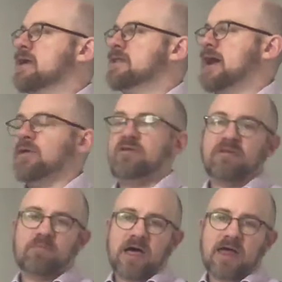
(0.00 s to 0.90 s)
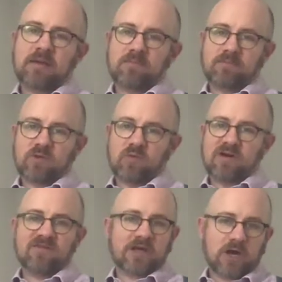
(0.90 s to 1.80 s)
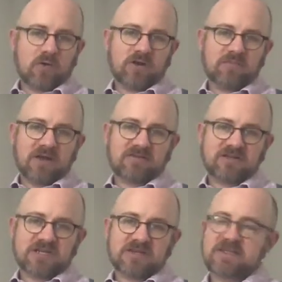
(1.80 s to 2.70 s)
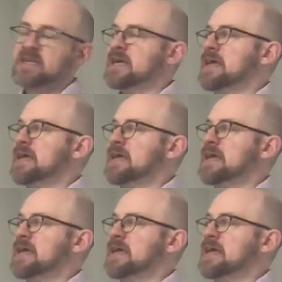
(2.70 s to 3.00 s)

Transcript: down to the bottom, to whatever the coded message is.